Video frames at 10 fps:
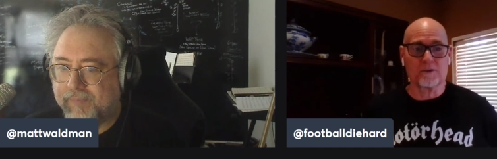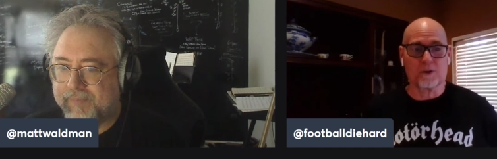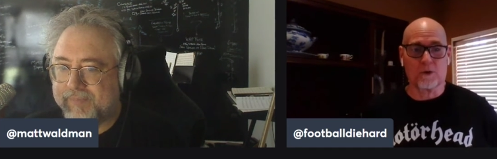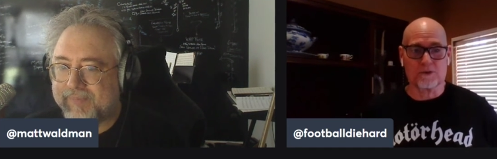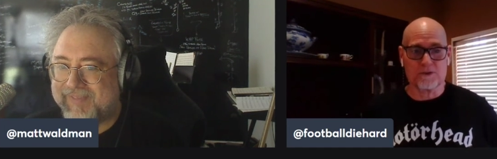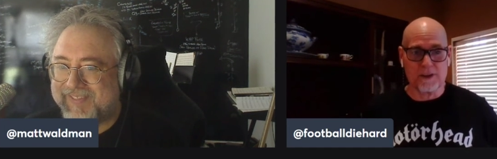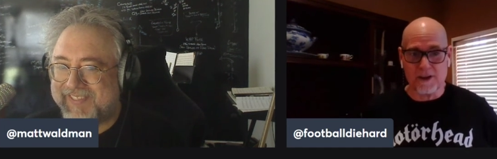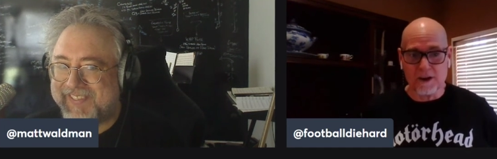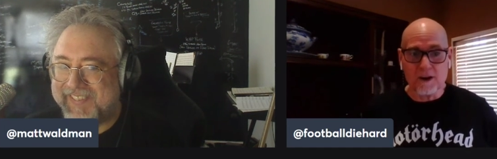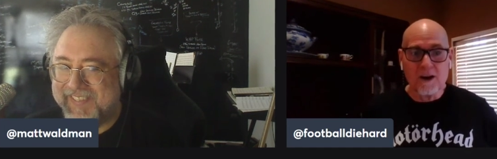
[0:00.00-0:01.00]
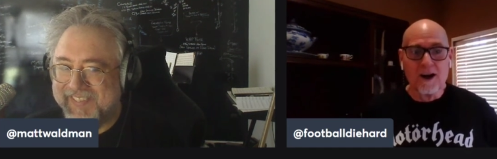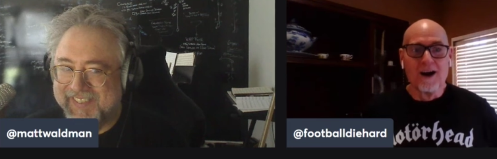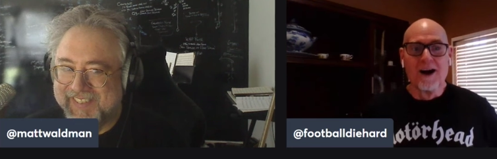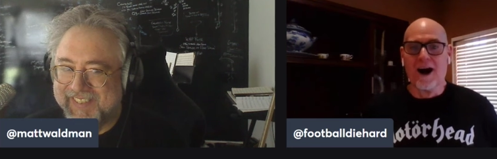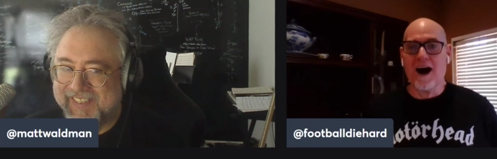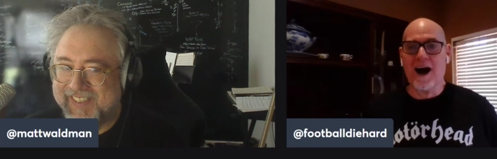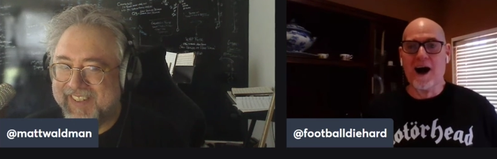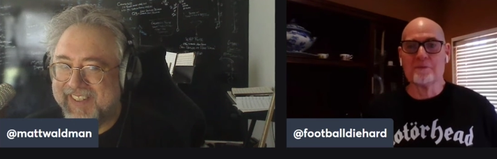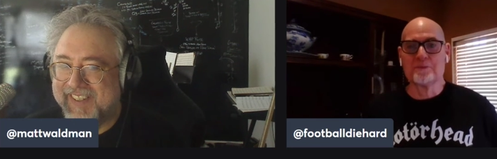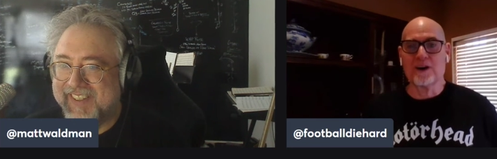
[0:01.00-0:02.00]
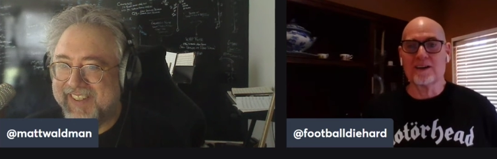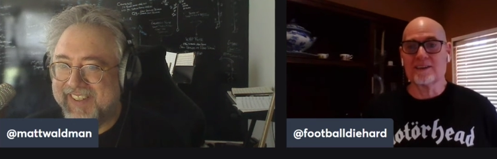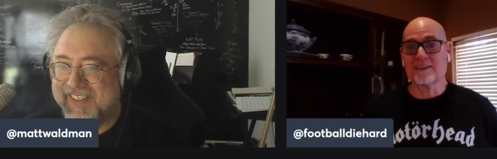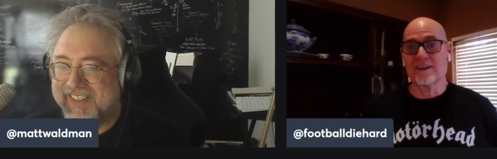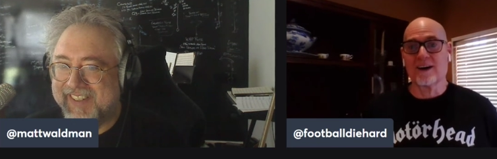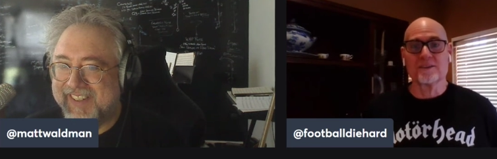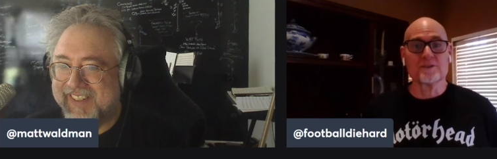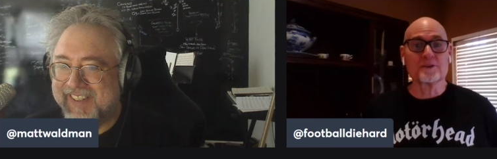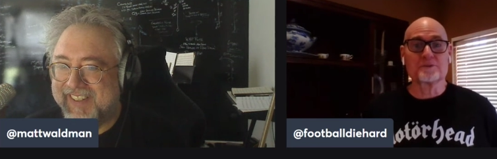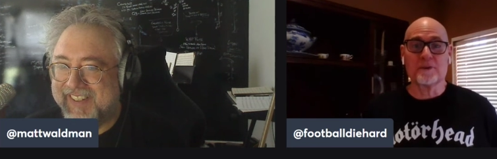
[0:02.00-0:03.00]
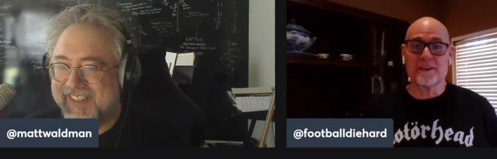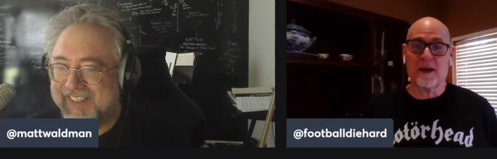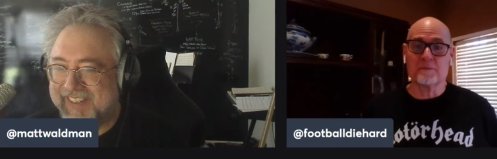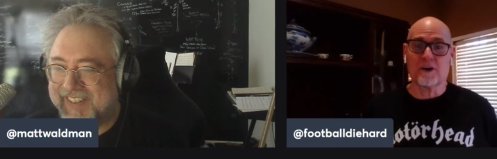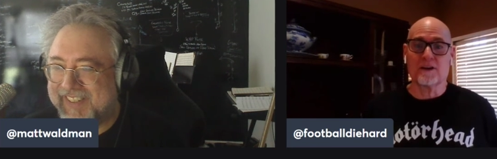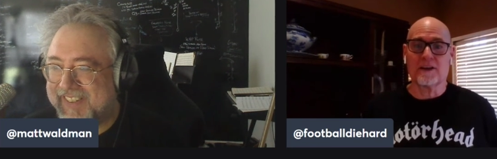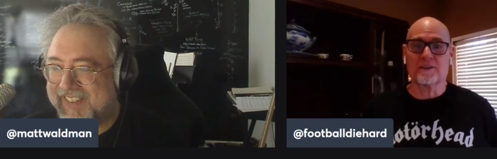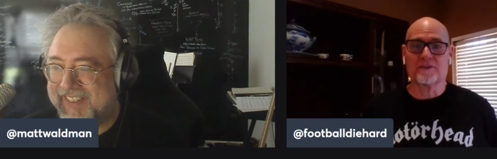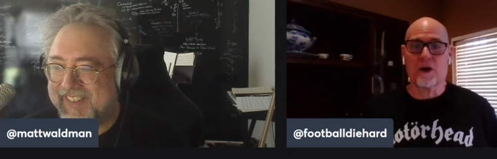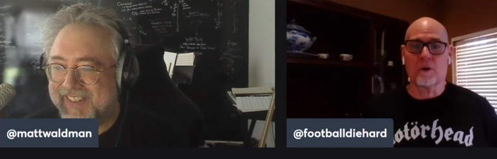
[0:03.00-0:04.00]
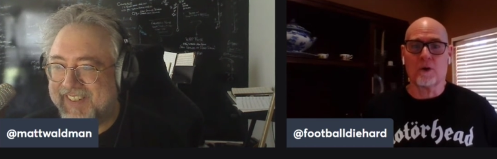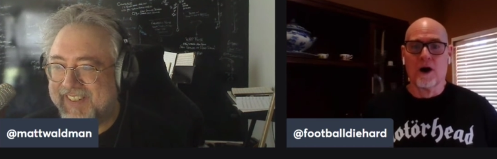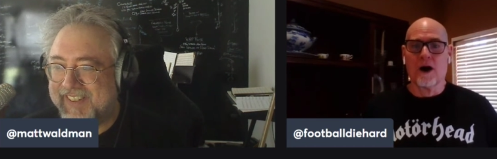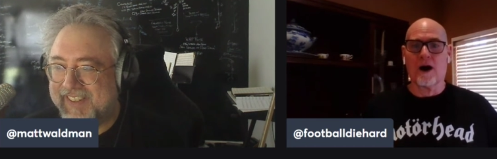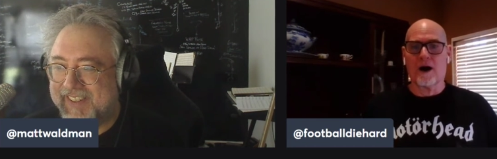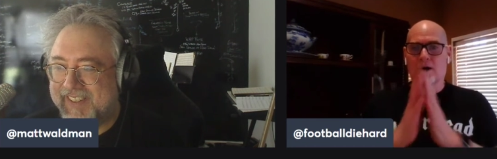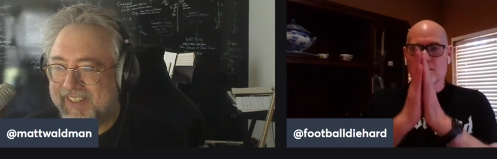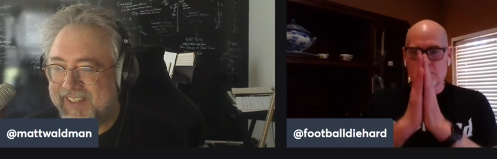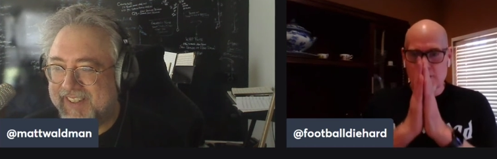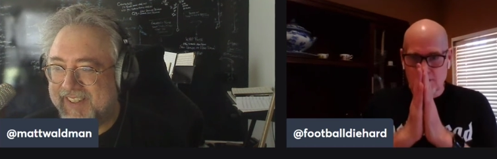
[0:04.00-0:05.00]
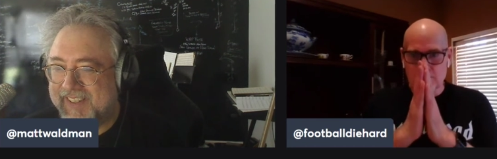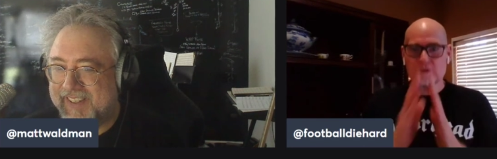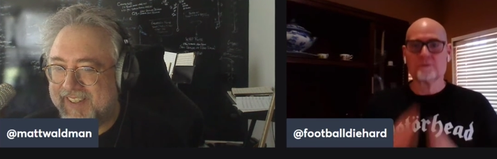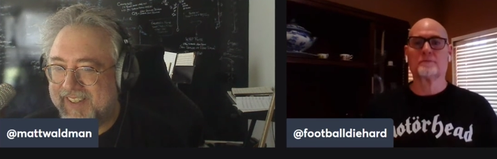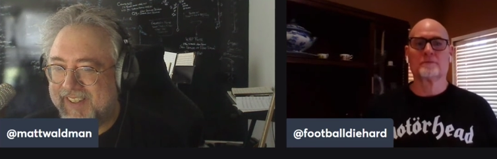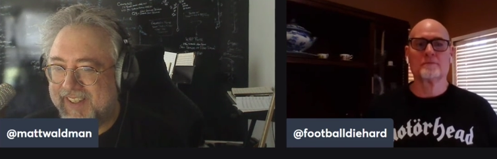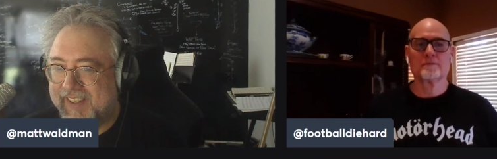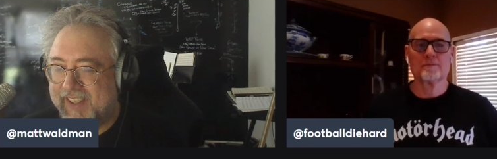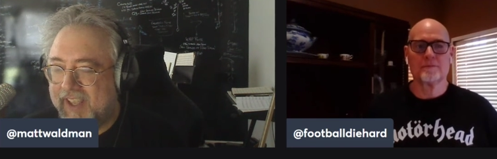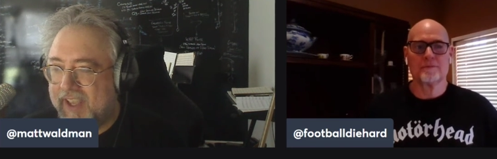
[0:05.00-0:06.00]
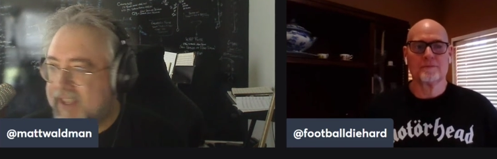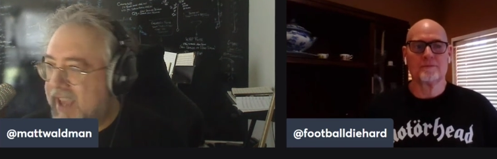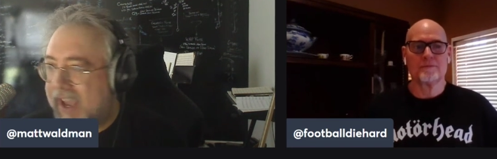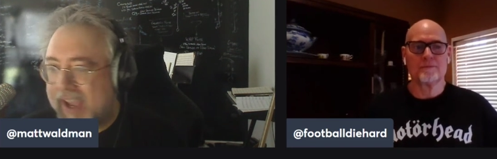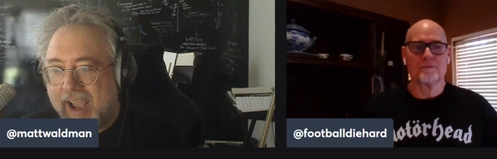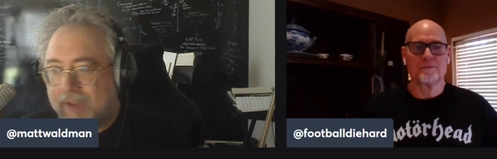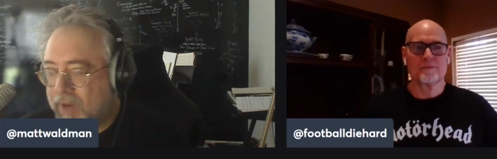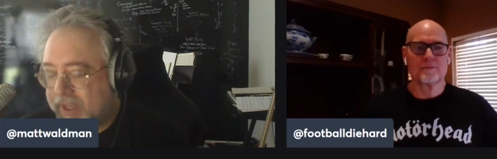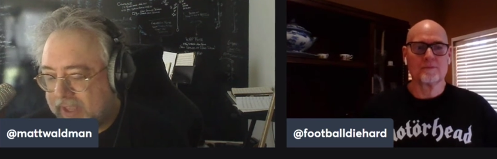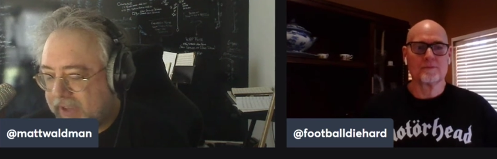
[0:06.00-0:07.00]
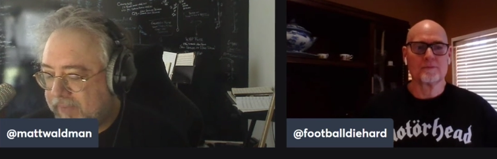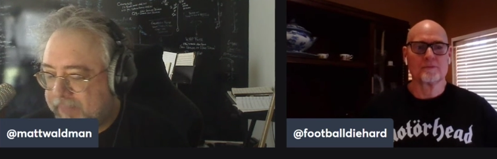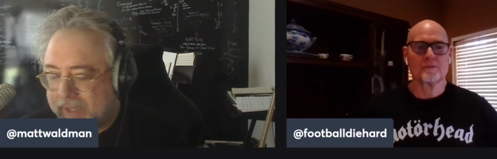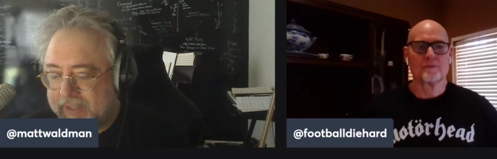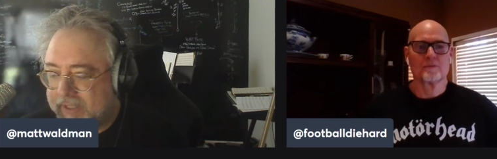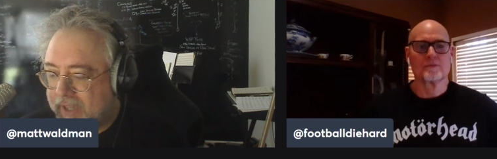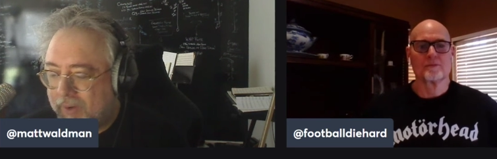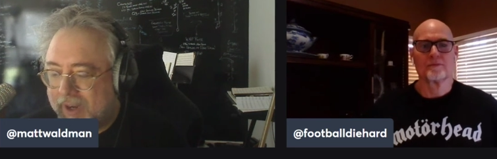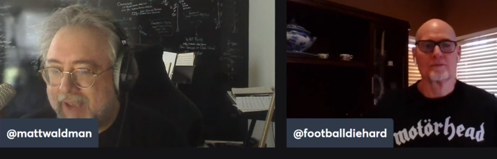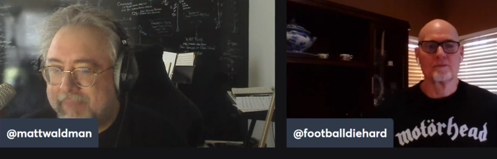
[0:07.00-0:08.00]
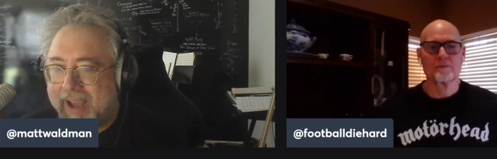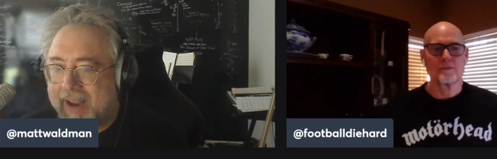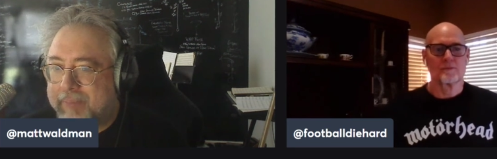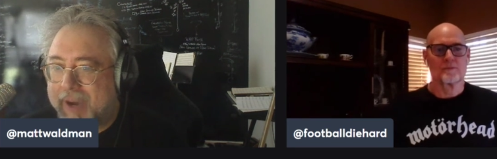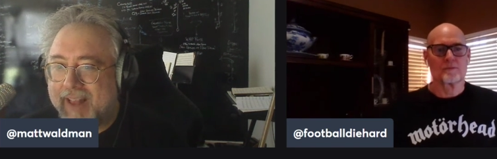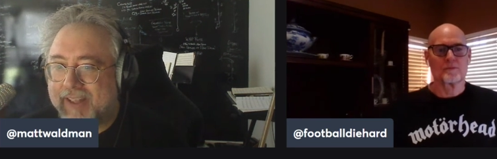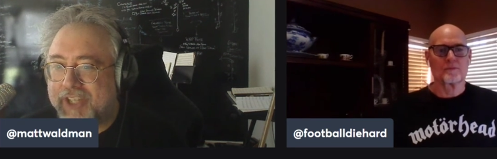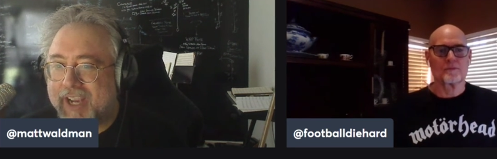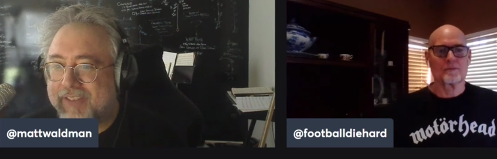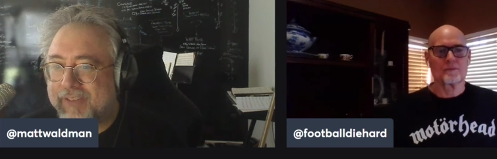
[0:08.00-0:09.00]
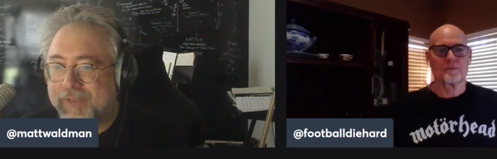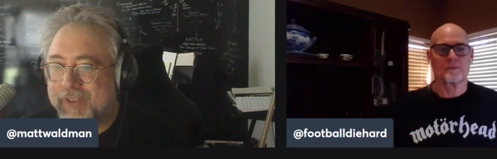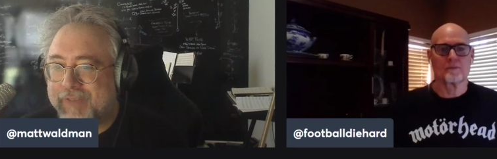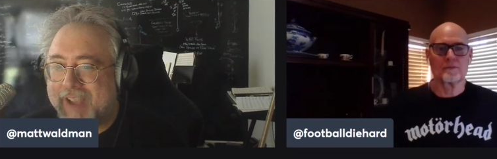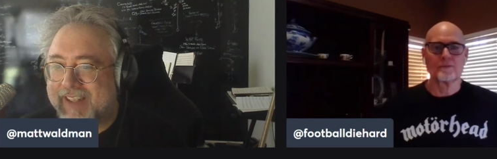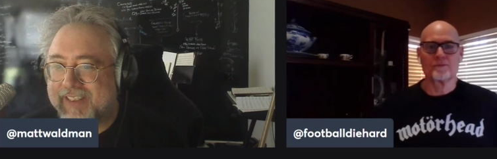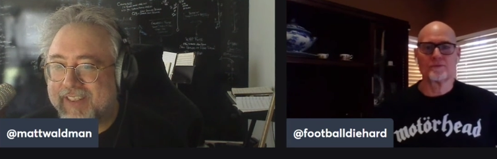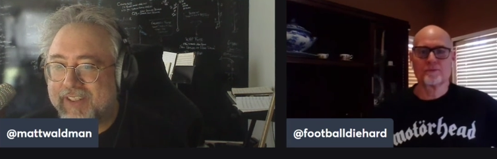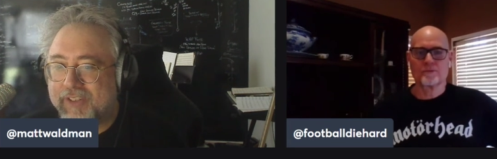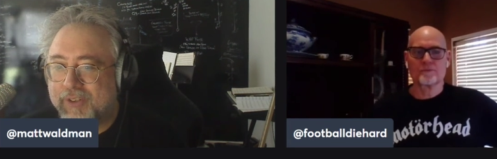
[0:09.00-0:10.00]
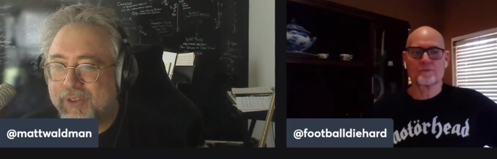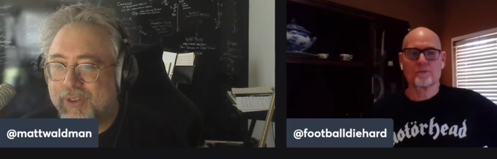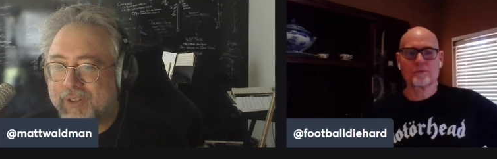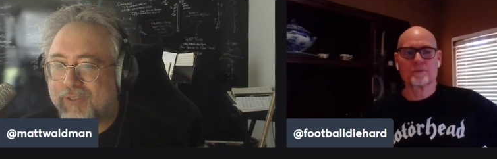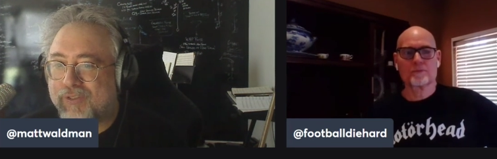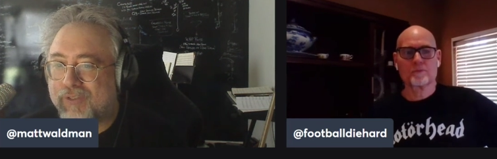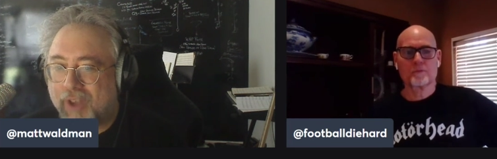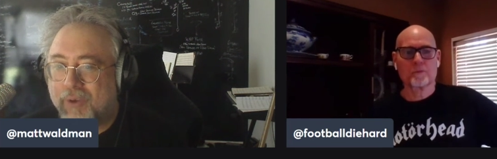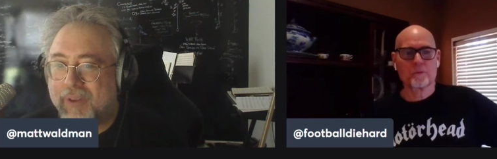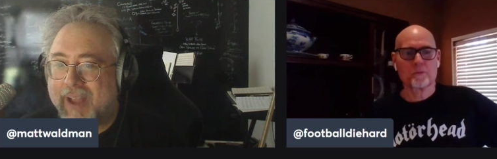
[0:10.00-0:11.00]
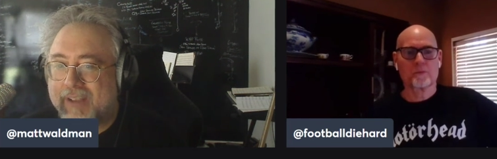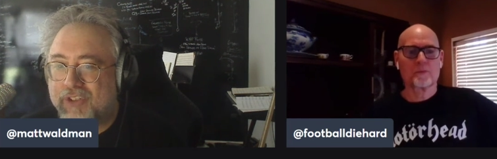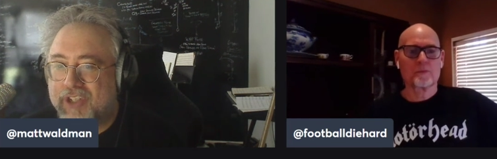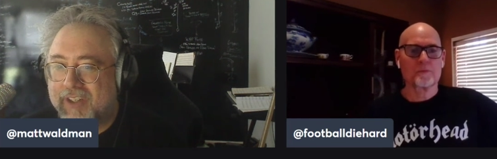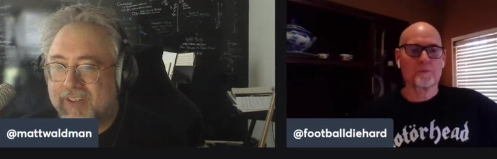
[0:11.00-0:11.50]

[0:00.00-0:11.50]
Speaker 1: the course of the year. Uh, but, uh, looks pretty damn good. And so, uh, me a couple.
Speaker 2: Yeah, I'm with you, but you know what? I'm not apologizing for the fact that the dude looked slow last year,